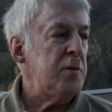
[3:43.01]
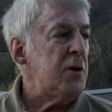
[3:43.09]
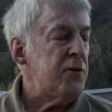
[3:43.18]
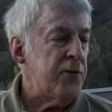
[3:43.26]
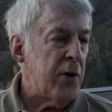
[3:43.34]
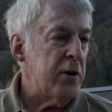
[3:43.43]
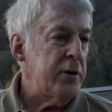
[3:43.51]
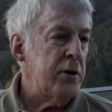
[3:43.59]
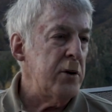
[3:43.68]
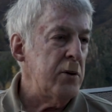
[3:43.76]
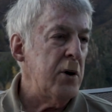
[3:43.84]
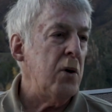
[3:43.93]
The farther
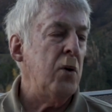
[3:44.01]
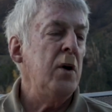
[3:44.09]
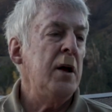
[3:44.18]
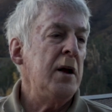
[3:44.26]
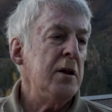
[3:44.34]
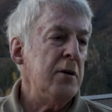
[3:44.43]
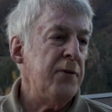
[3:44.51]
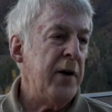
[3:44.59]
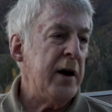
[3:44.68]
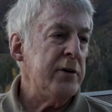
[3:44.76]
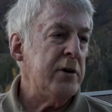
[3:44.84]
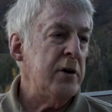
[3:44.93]
you go, the
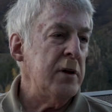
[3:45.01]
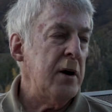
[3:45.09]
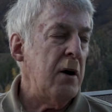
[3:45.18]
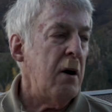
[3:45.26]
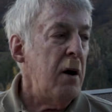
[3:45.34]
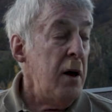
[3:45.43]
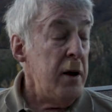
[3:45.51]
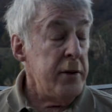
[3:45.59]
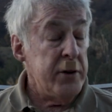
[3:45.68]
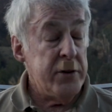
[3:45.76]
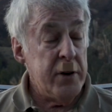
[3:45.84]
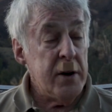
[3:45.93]
faster they are.
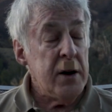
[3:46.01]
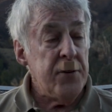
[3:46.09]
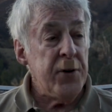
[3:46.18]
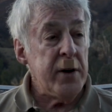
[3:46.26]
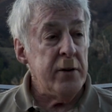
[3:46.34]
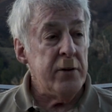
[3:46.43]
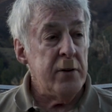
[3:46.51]
The significance